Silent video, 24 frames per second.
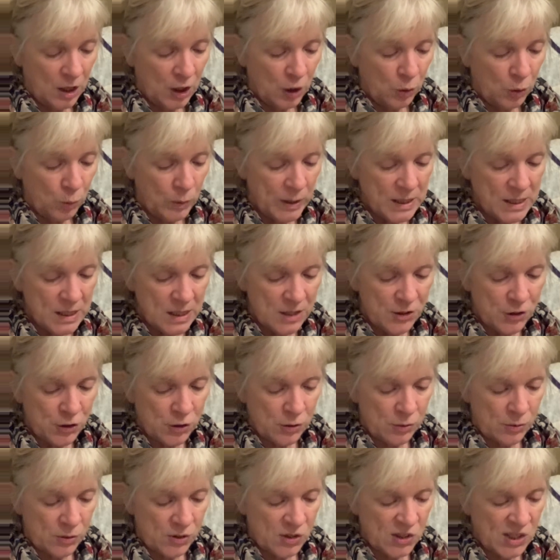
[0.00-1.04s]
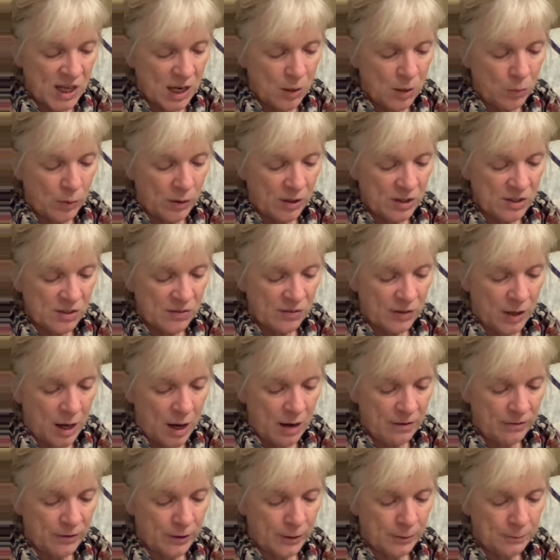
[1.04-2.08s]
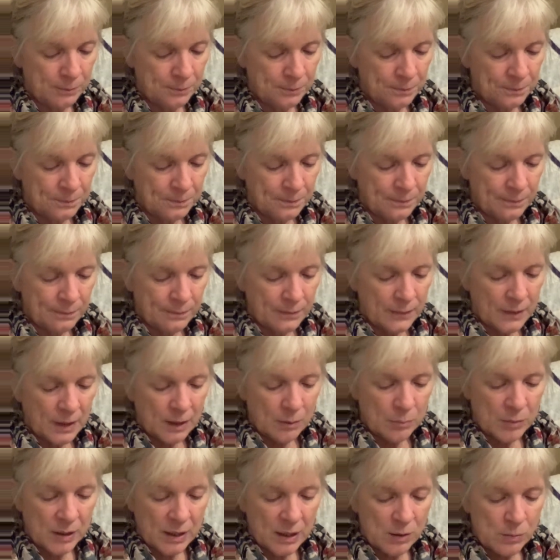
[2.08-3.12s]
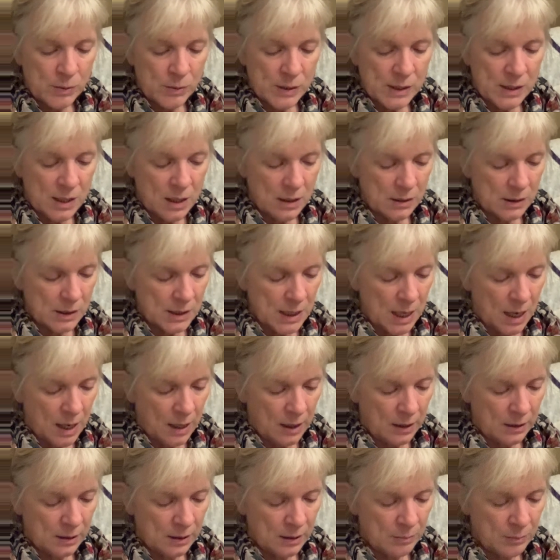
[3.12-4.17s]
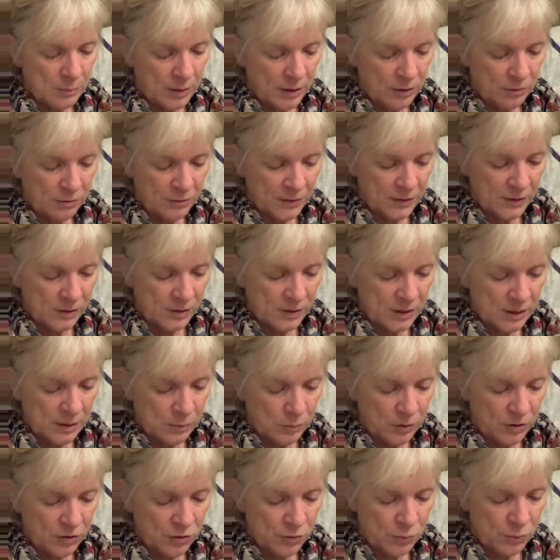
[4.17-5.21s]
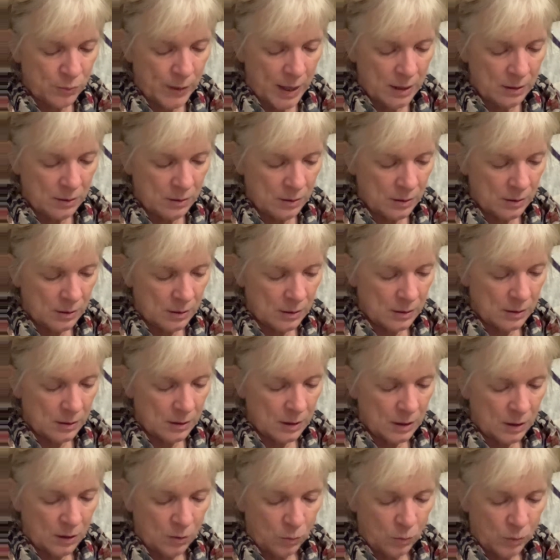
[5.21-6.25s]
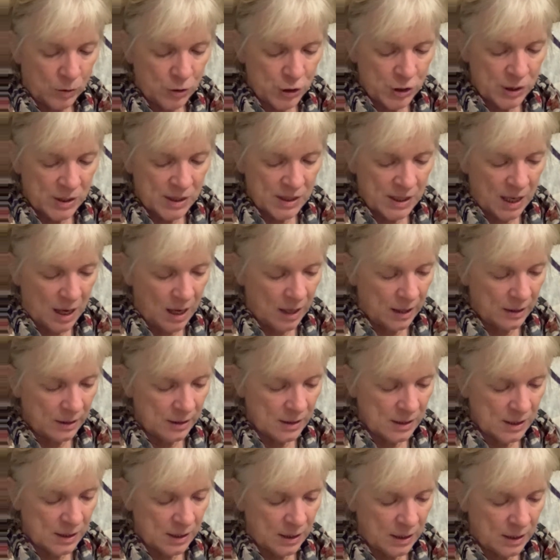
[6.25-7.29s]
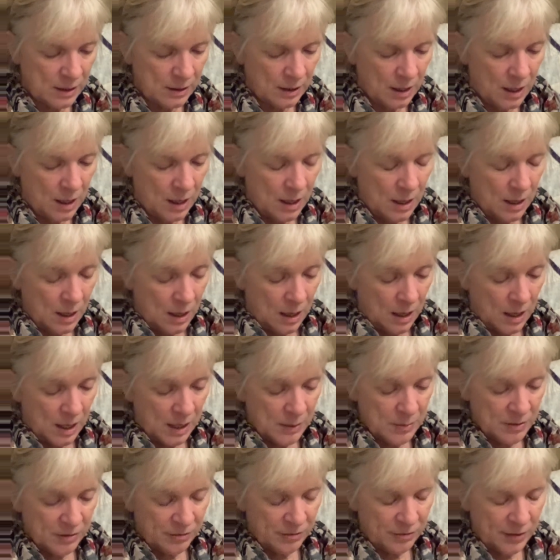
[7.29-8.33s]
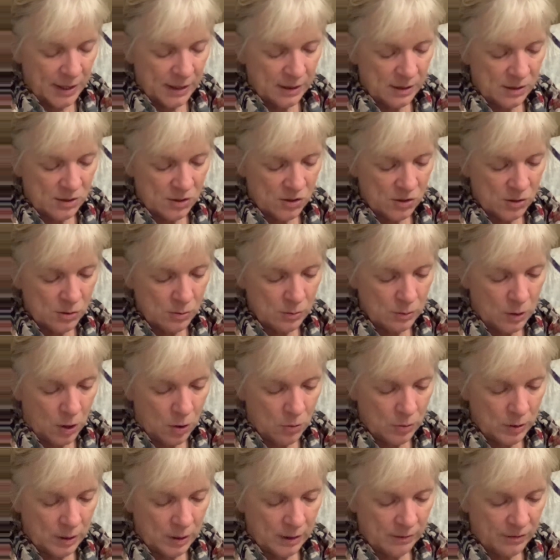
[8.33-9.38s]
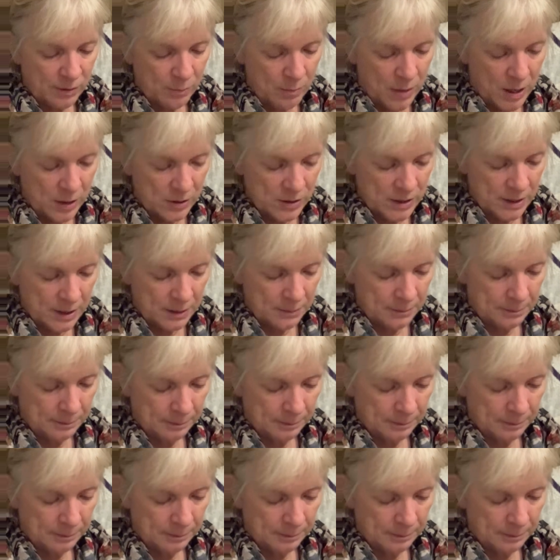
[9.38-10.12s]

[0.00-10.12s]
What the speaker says: "We need you. Stay with us forever." But he was tongue-tied, and Mother filled him with dread when she sighed and said, "I'm afraid it's too lonely for Marta."